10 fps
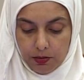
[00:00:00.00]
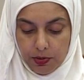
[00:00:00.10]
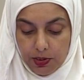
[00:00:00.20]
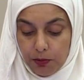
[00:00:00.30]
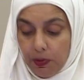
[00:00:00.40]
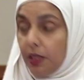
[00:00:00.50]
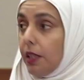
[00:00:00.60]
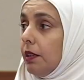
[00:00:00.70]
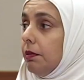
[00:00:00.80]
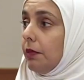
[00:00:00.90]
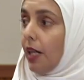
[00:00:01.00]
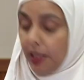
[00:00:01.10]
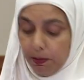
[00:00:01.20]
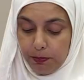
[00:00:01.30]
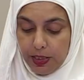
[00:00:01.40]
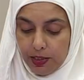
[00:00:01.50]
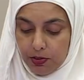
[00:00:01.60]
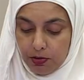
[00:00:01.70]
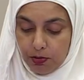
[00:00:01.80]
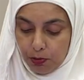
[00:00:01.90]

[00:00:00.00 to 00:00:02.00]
Mr. Speaker, I am pleased